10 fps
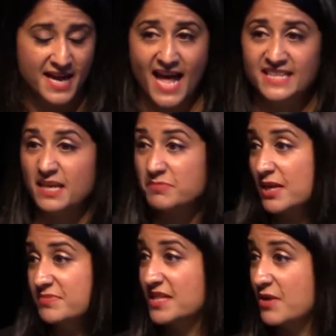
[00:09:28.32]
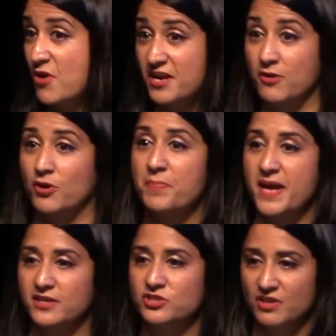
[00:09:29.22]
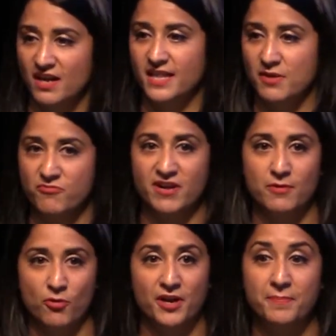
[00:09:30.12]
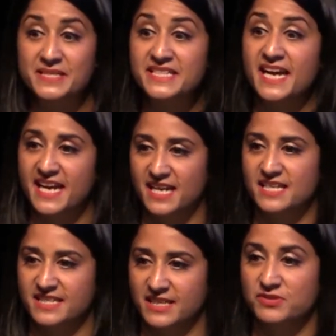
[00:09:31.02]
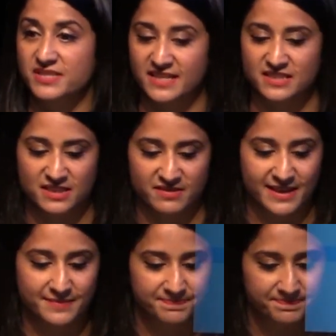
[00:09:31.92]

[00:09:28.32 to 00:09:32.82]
And sometimes that they're working on a pitch and they really want a particular skill set to do that.